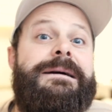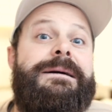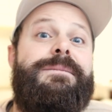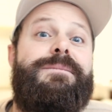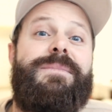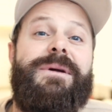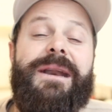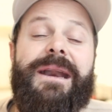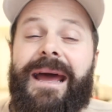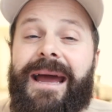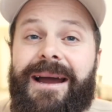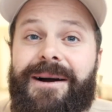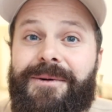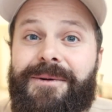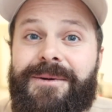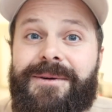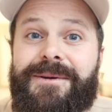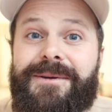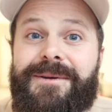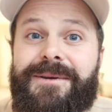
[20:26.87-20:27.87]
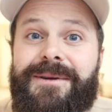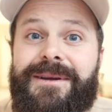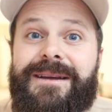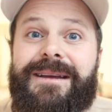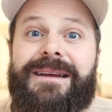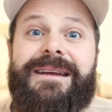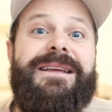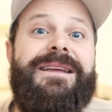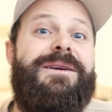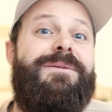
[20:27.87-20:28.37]
But now,
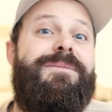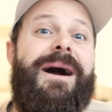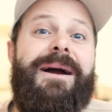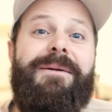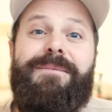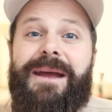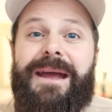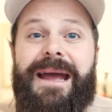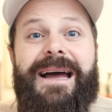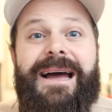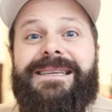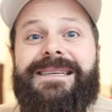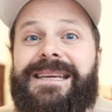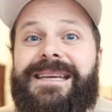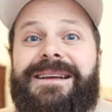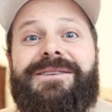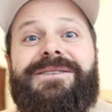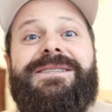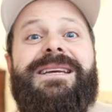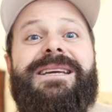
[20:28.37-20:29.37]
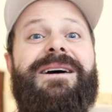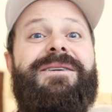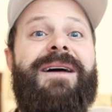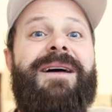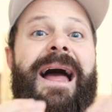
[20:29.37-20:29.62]
you might be asking yourself,